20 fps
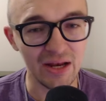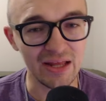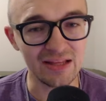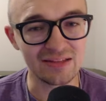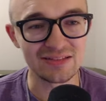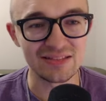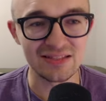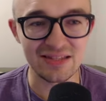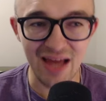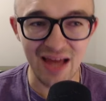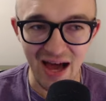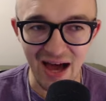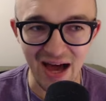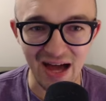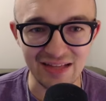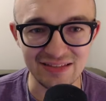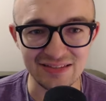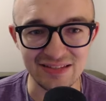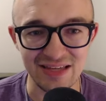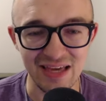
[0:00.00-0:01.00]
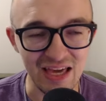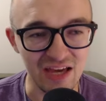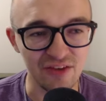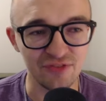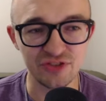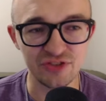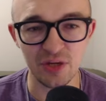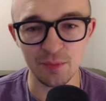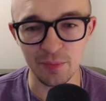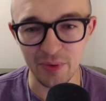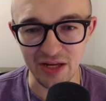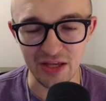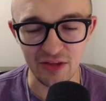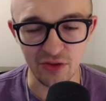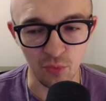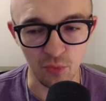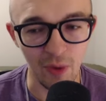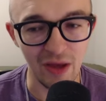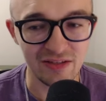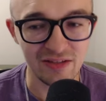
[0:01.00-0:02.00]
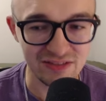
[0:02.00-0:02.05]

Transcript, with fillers: it's not if somebody in the West